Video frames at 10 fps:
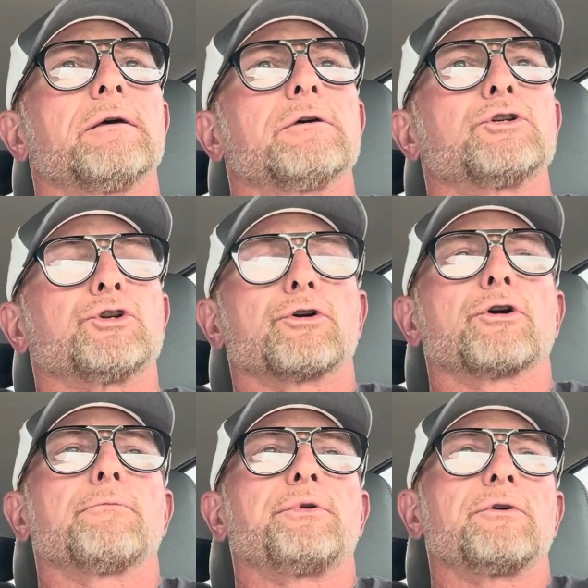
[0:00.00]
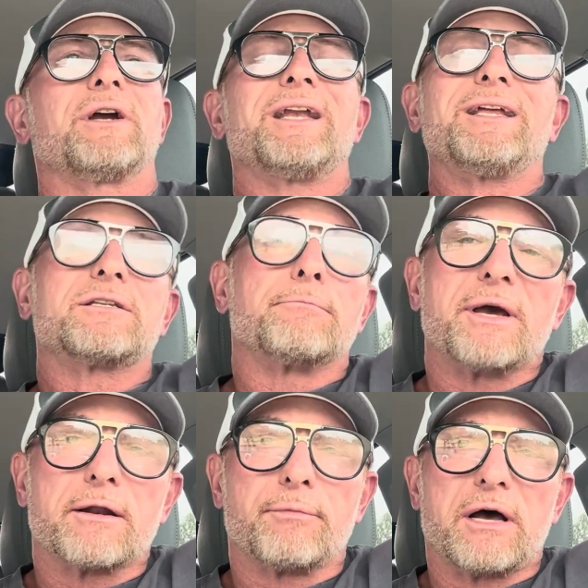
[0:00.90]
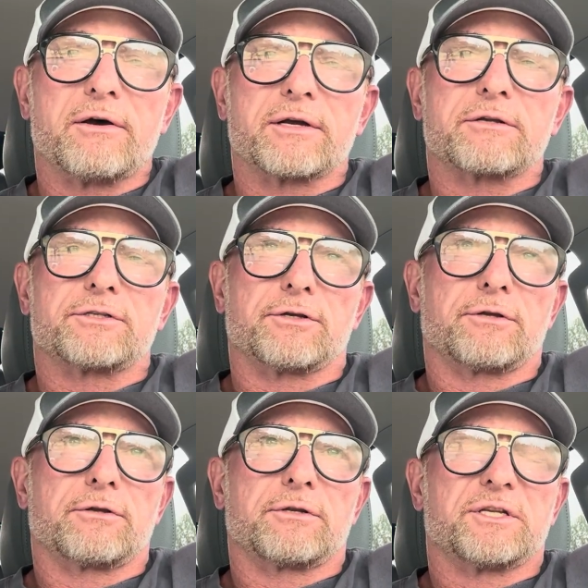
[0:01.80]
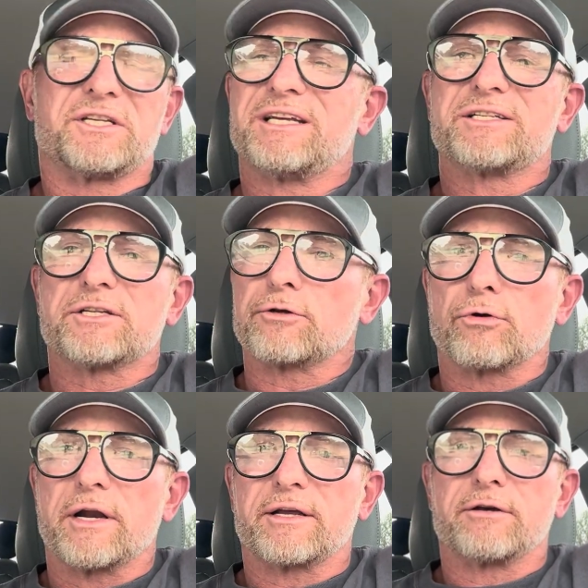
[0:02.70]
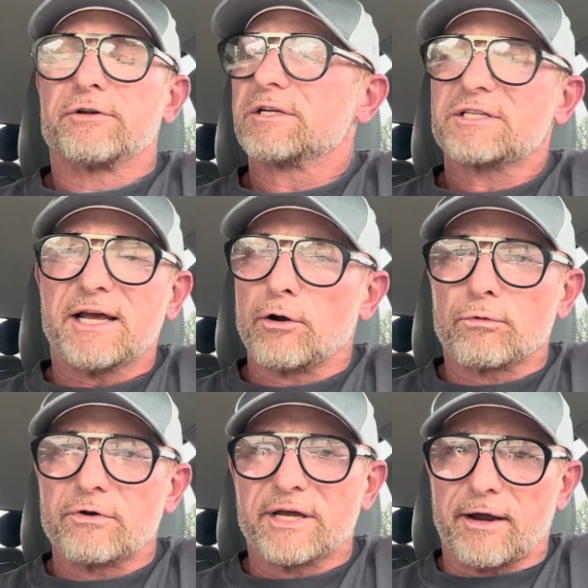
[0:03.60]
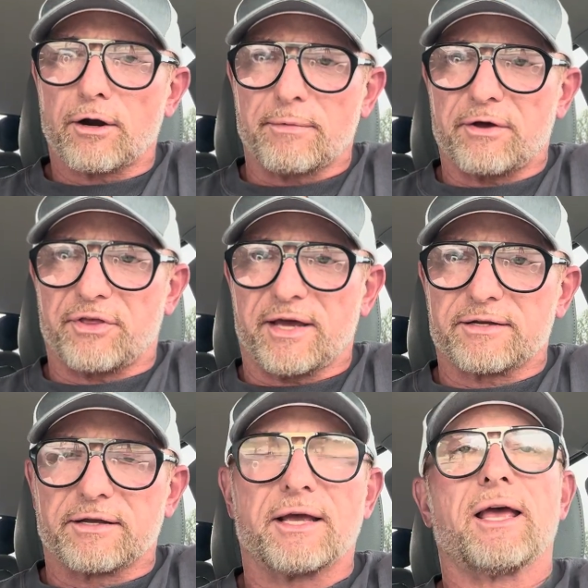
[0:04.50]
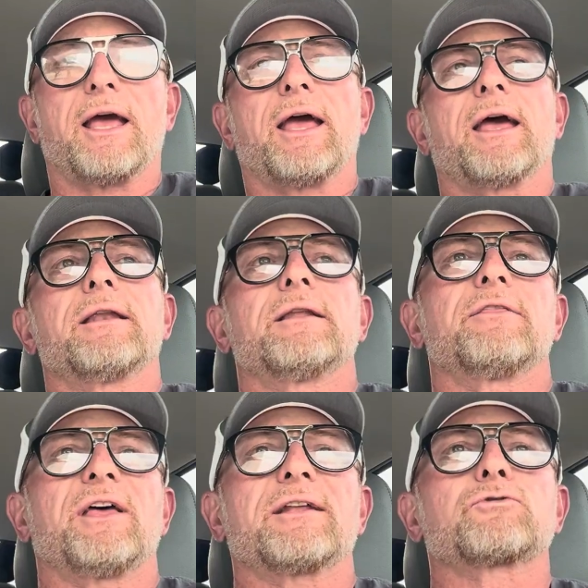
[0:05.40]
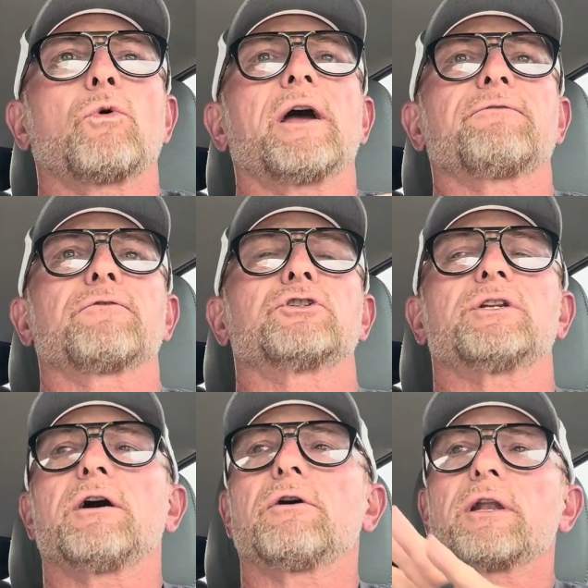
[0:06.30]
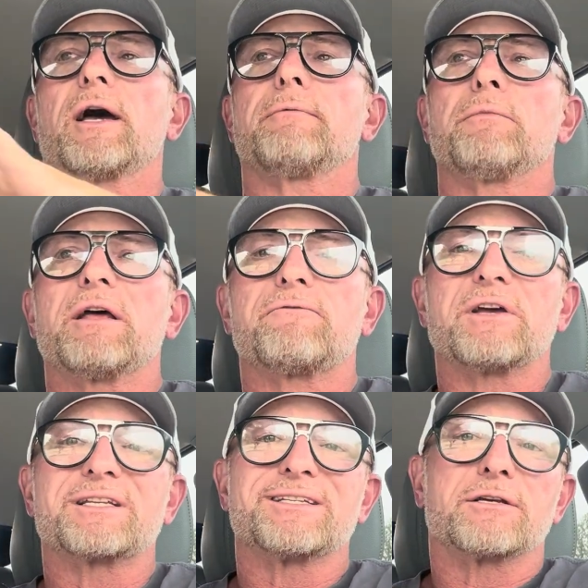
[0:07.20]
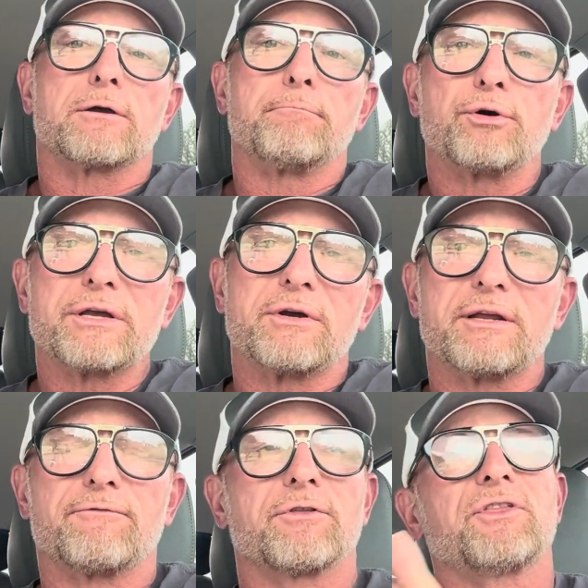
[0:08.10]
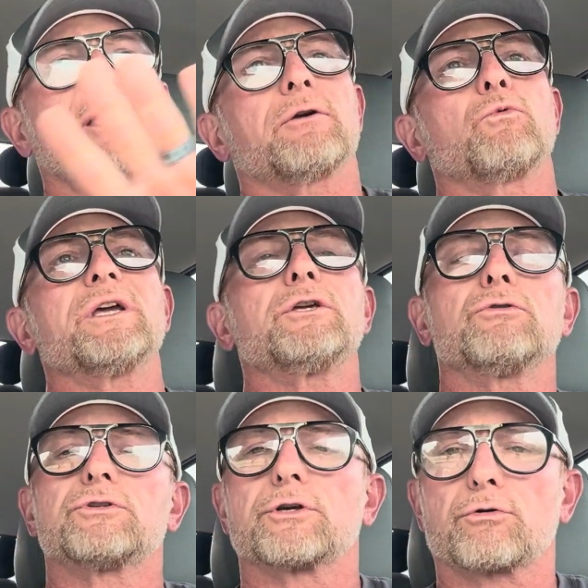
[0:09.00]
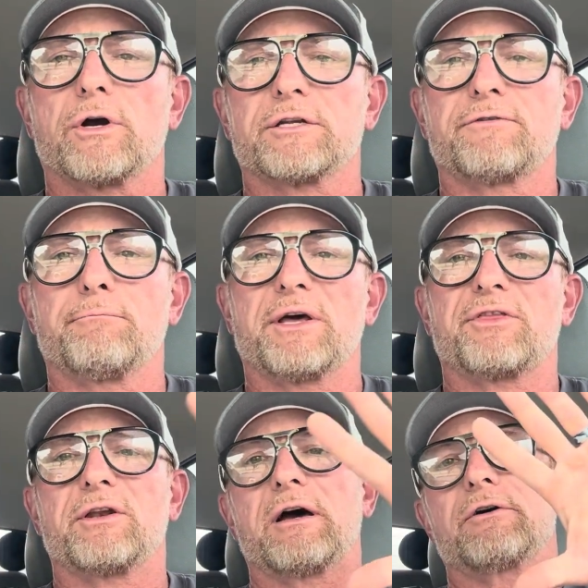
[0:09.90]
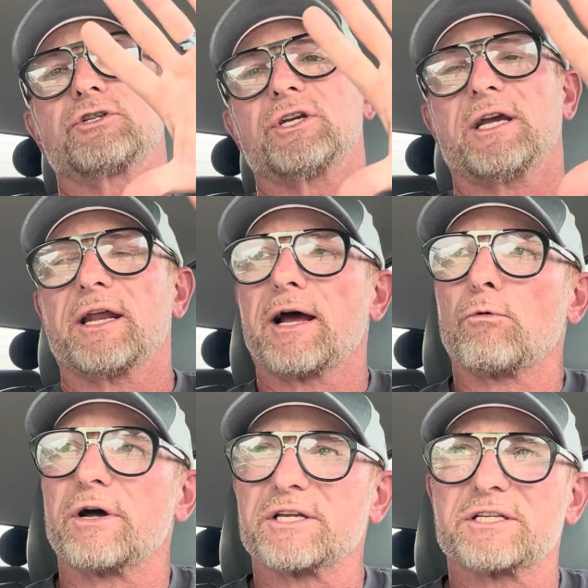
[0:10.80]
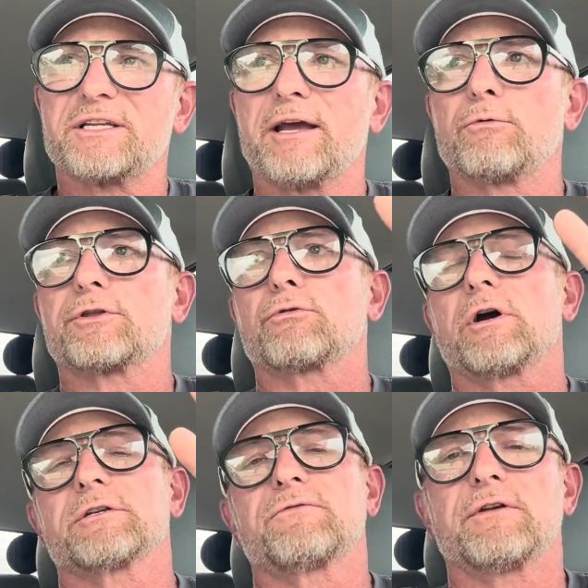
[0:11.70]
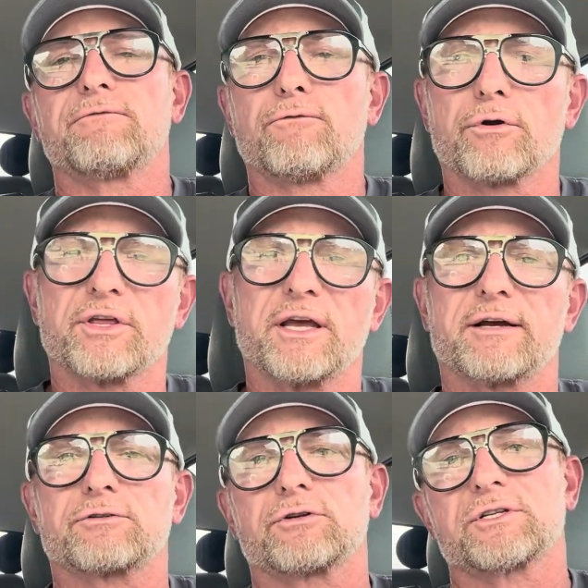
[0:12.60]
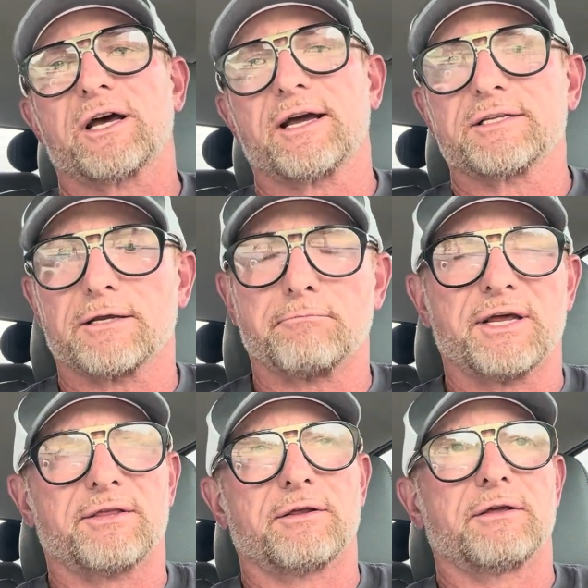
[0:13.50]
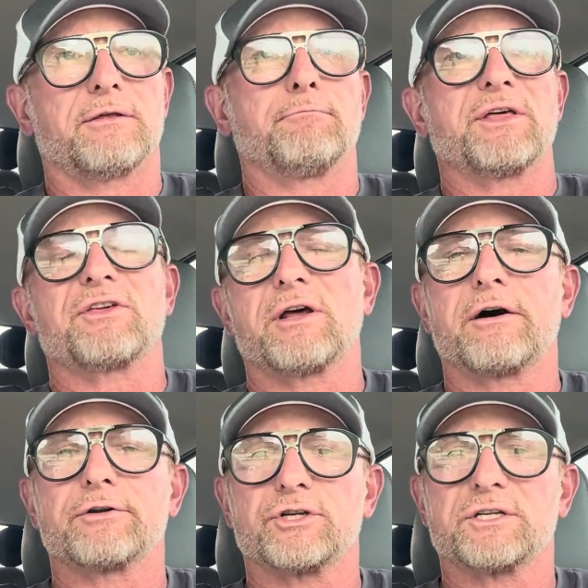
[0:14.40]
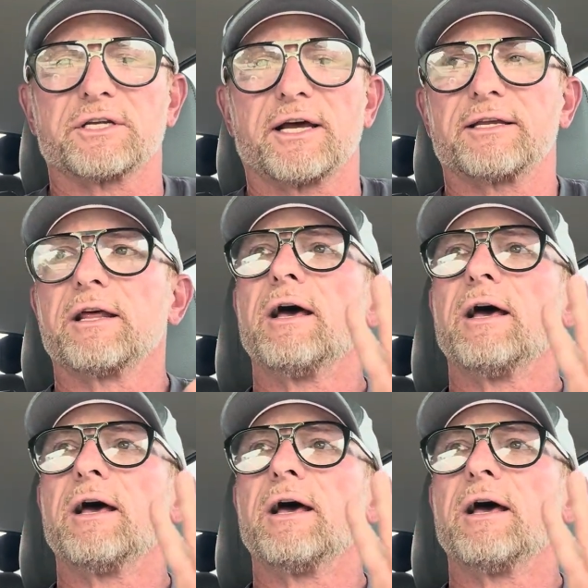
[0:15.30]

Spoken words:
sugar leading to metabolic diseases and chronic illness, they don't really care about that. And that's why for Janelle and I, MetFix is a completely different thing. We use the CrossFit methodology, and I want to stay with CrossFit for the exercise and methodology side.